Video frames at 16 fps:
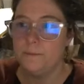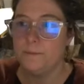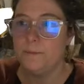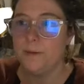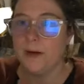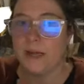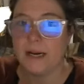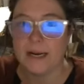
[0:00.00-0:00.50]

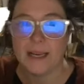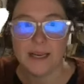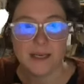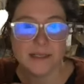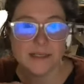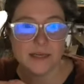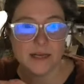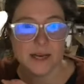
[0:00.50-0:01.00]
But I
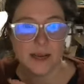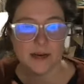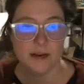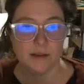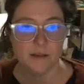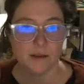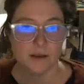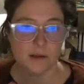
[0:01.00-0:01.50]
can't see any
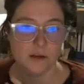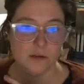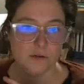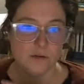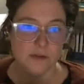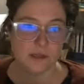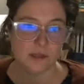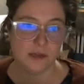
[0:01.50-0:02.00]
of the
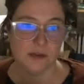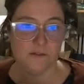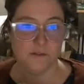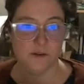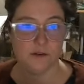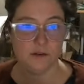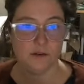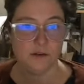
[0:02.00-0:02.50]
Q's to give
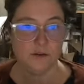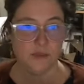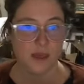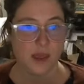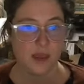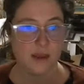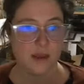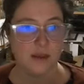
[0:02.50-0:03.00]
you
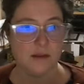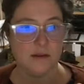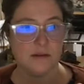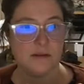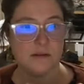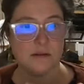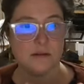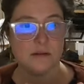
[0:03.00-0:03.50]
the
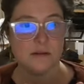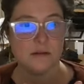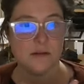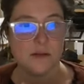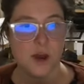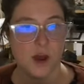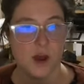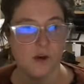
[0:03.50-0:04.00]
A's.
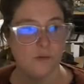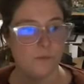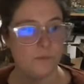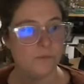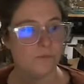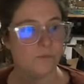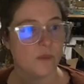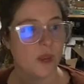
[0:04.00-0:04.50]
So
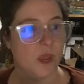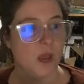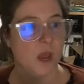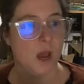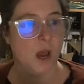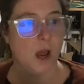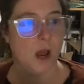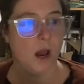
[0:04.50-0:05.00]

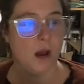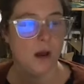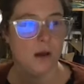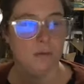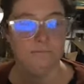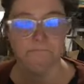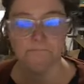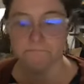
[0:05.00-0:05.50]

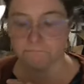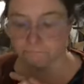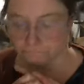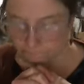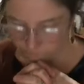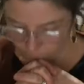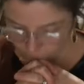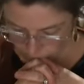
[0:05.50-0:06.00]
um,
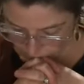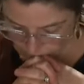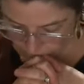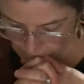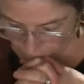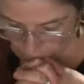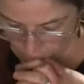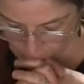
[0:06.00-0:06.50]

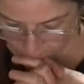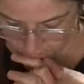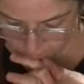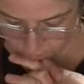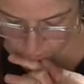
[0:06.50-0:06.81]
I wanted